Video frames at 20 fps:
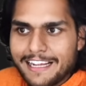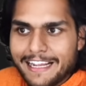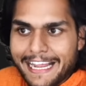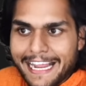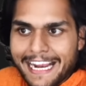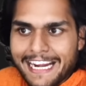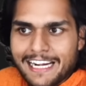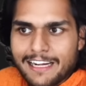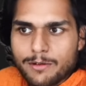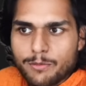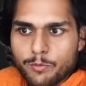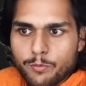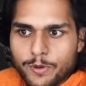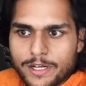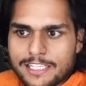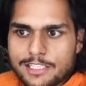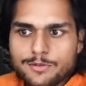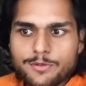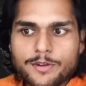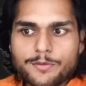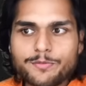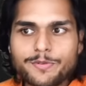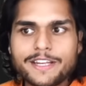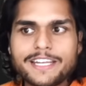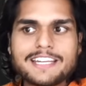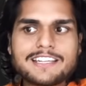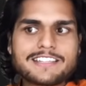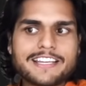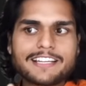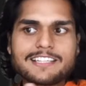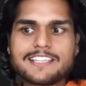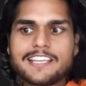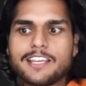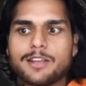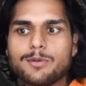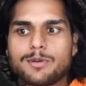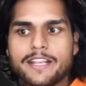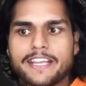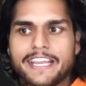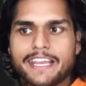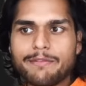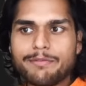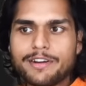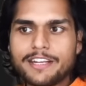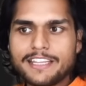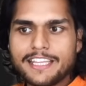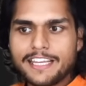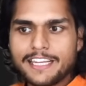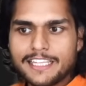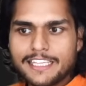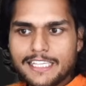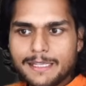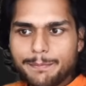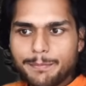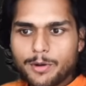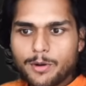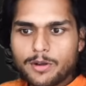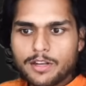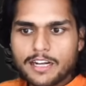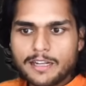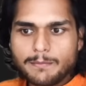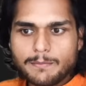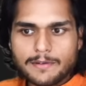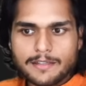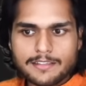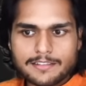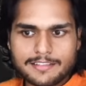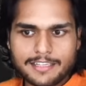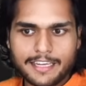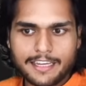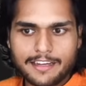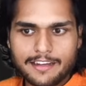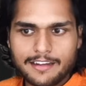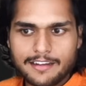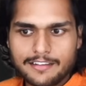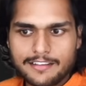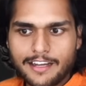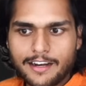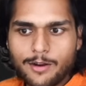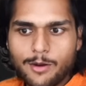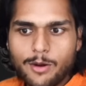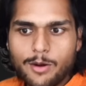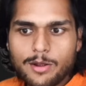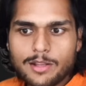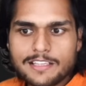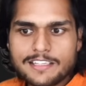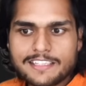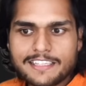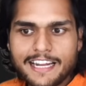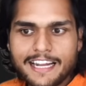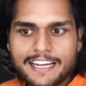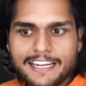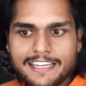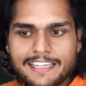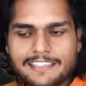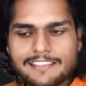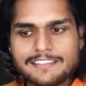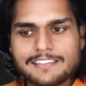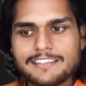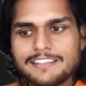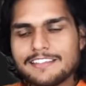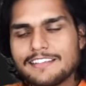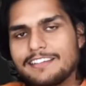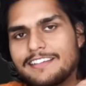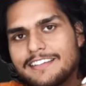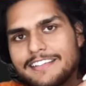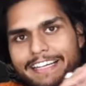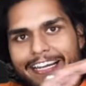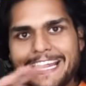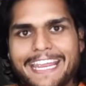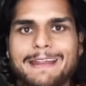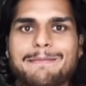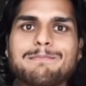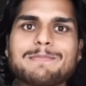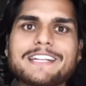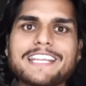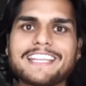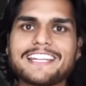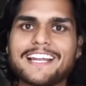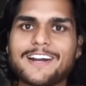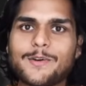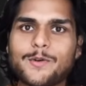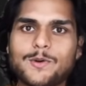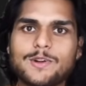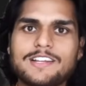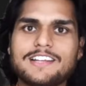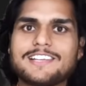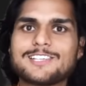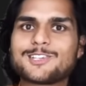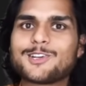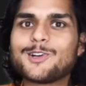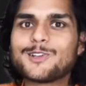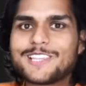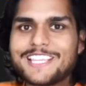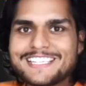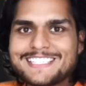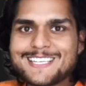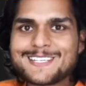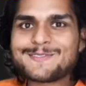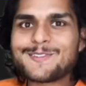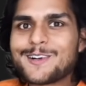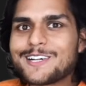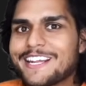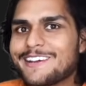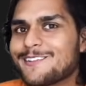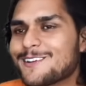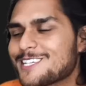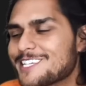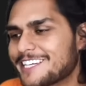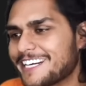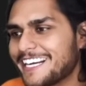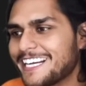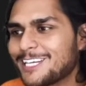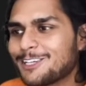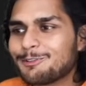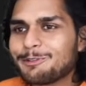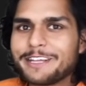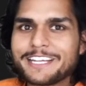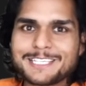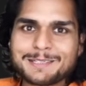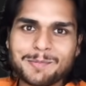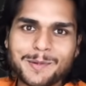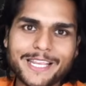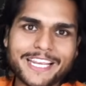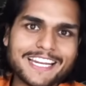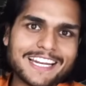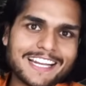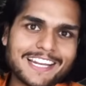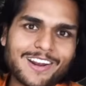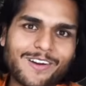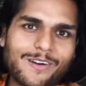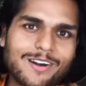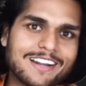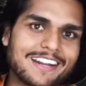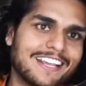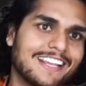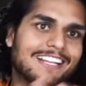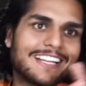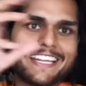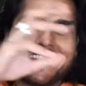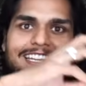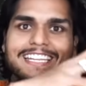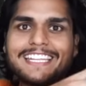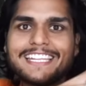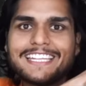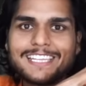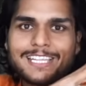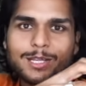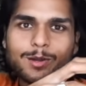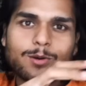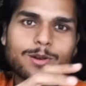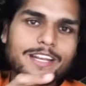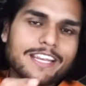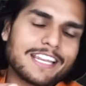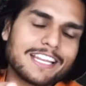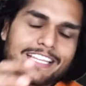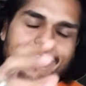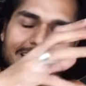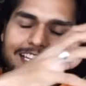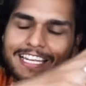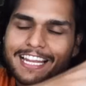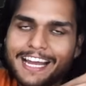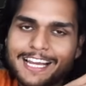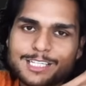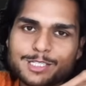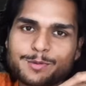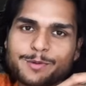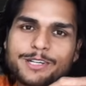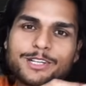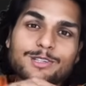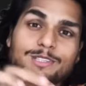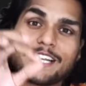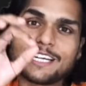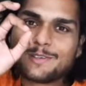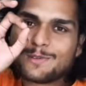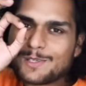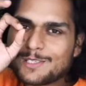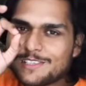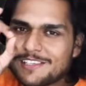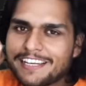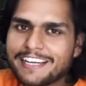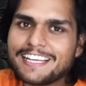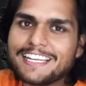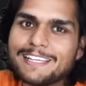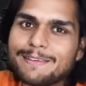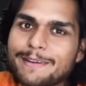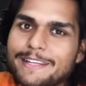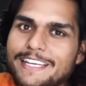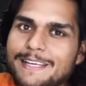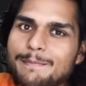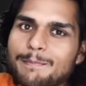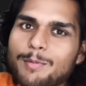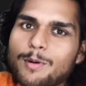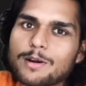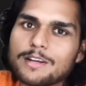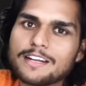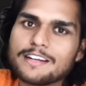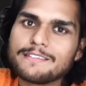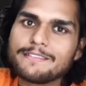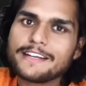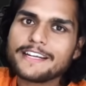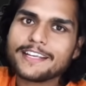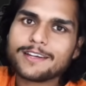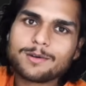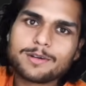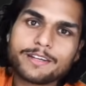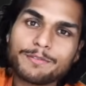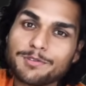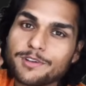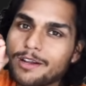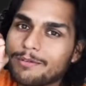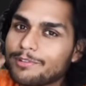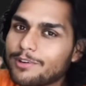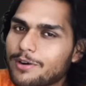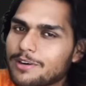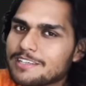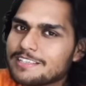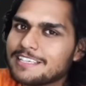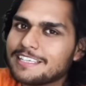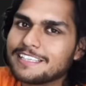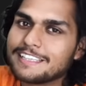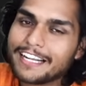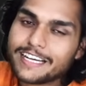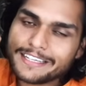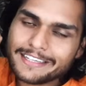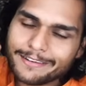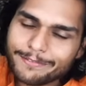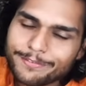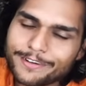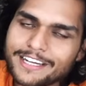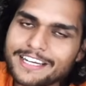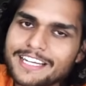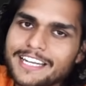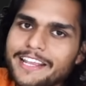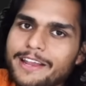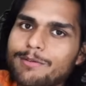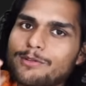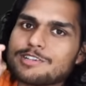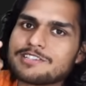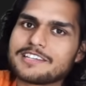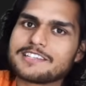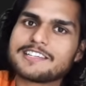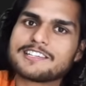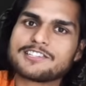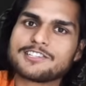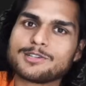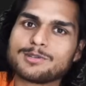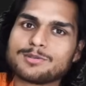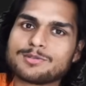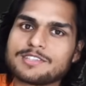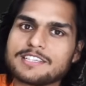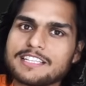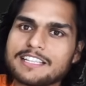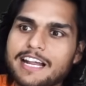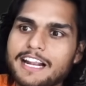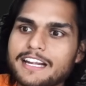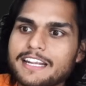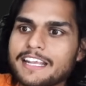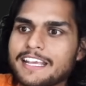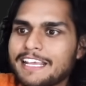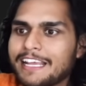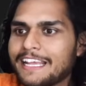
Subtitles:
and once we finish executing everything in the program, see, the call stack is empty now. So this is what I was trying to explain a lot in the theory in the last video. That was really very important video. If you have not seen that, definitely I would suggest you to see that.